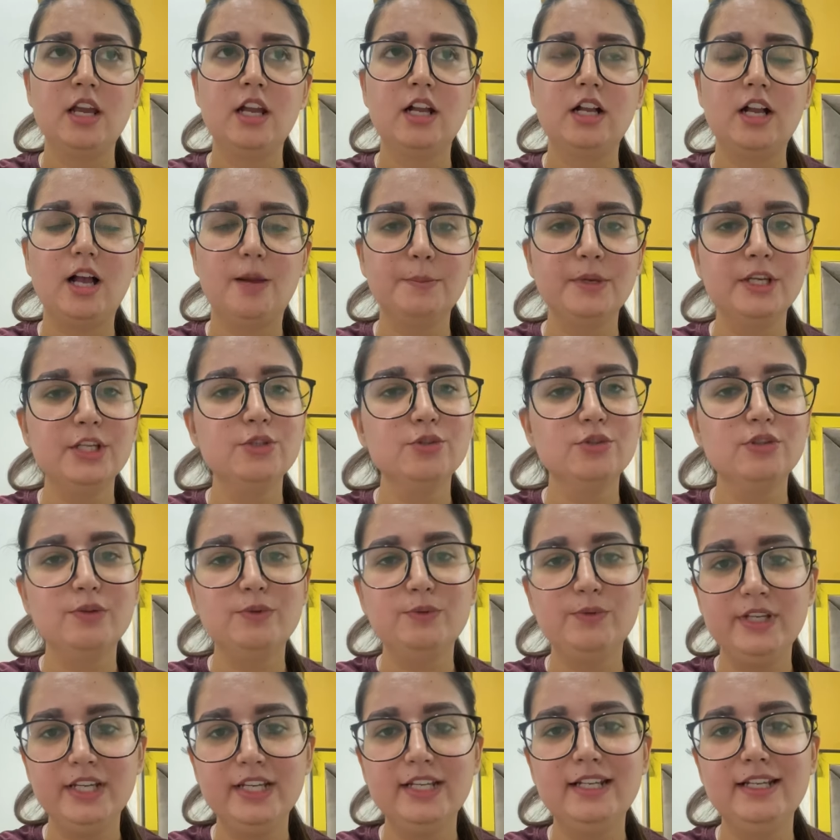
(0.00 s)
Coming to the
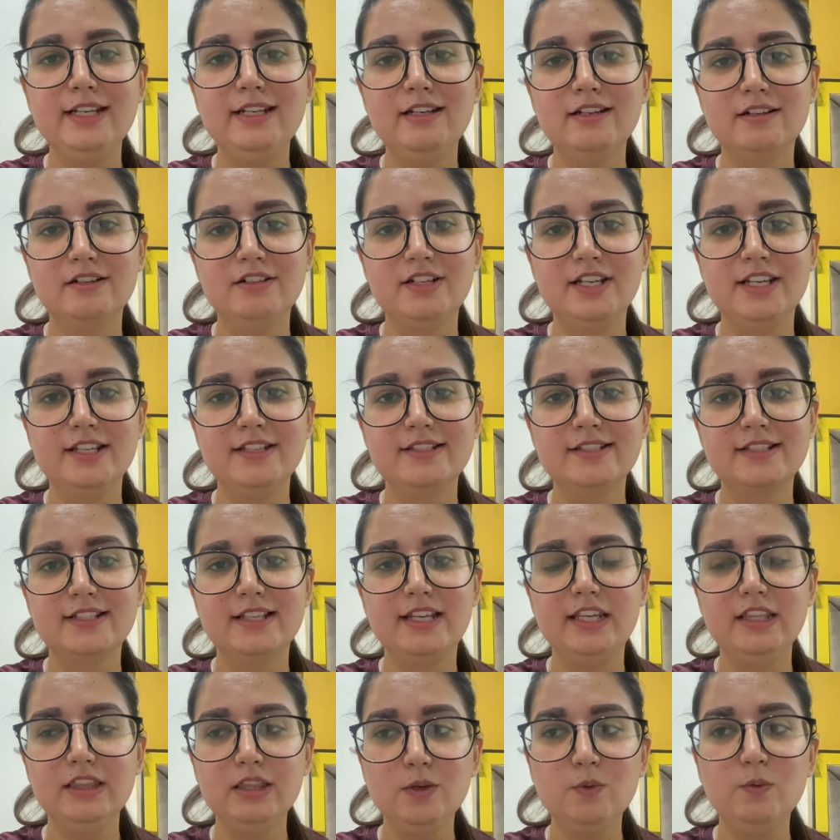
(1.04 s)
weekly learnings,
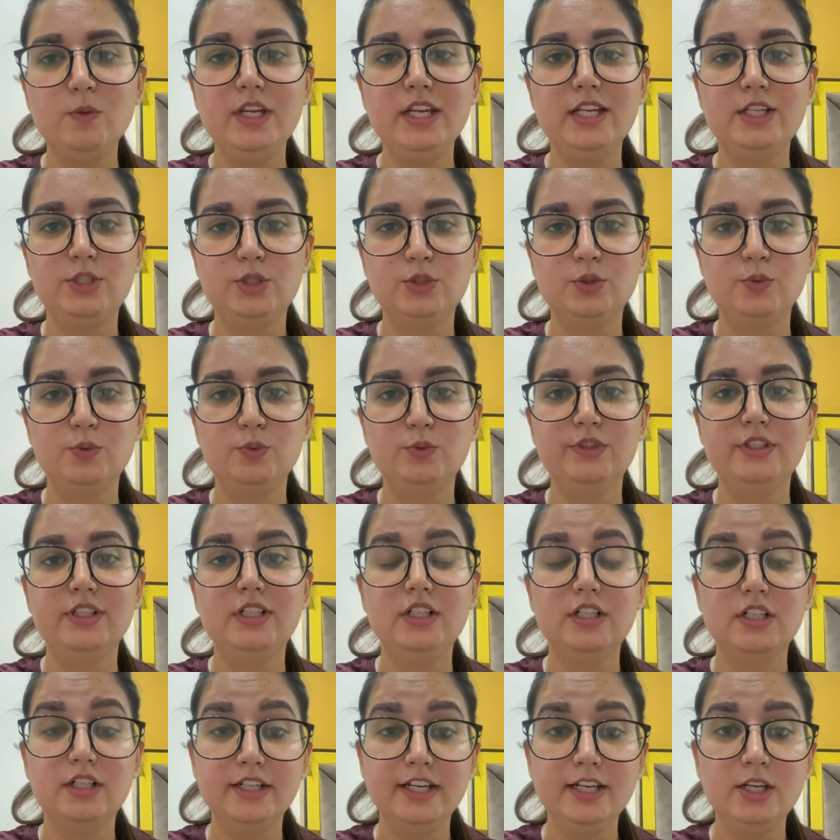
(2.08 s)
in the week 2, the
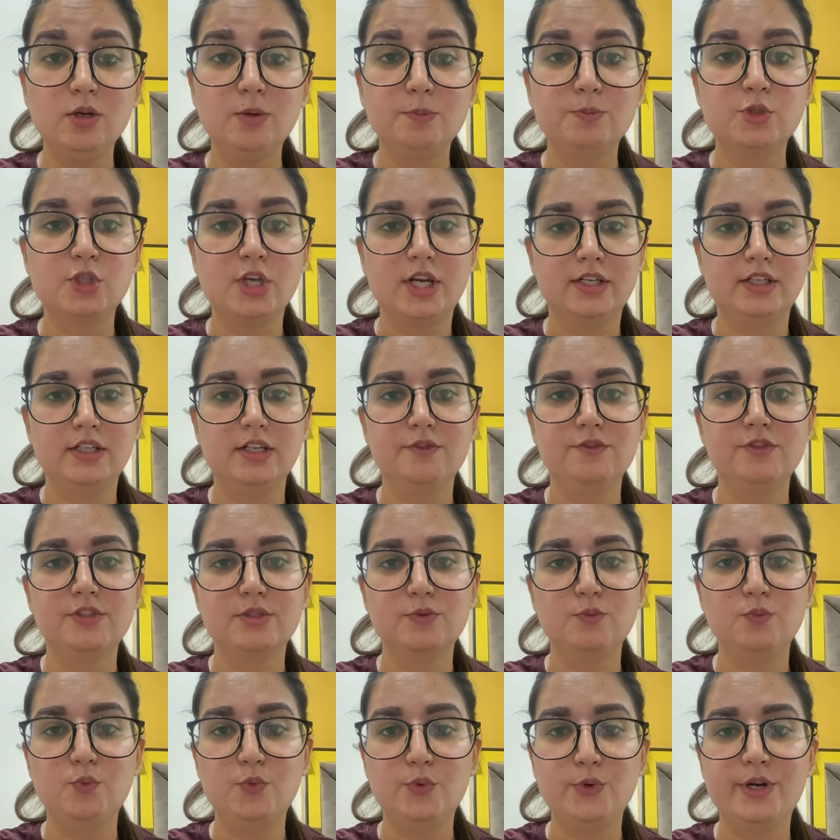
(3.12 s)
learning objectives
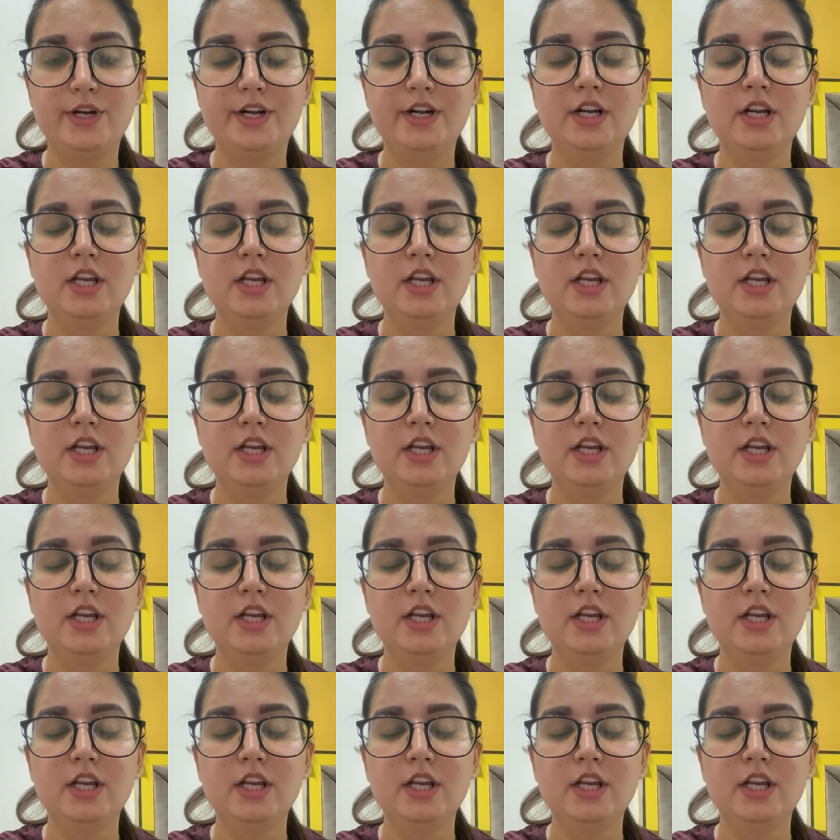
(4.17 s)
were